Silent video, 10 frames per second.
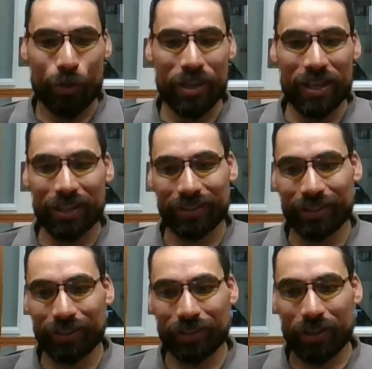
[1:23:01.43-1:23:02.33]
the
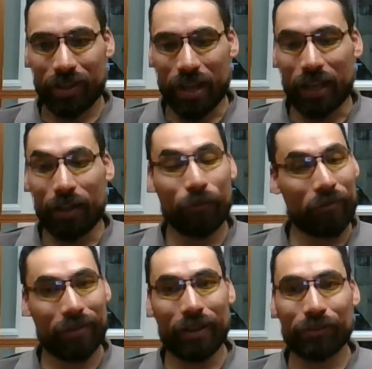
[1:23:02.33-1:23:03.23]
asset. Like
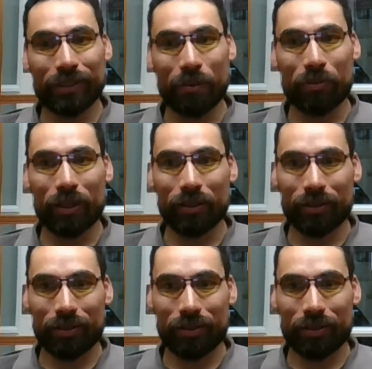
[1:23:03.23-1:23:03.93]
if something